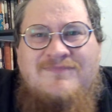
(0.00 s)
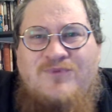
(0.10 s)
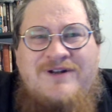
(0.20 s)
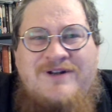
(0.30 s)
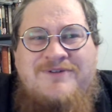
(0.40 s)

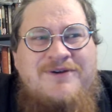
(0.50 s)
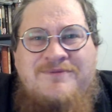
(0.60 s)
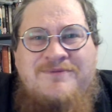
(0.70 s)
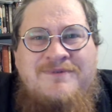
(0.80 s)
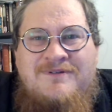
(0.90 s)
We don't
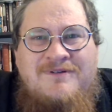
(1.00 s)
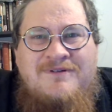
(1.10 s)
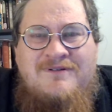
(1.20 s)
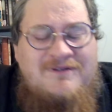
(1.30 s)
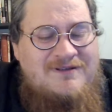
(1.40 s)
know.
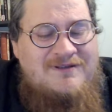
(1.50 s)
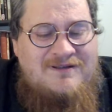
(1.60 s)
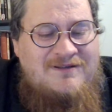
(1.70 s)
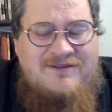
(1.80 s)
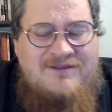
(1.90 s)

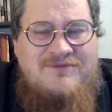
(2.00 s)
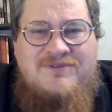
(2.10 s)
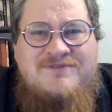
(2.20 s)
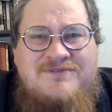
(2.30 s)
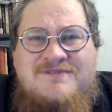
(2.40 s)

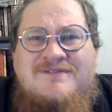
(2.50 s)
There's,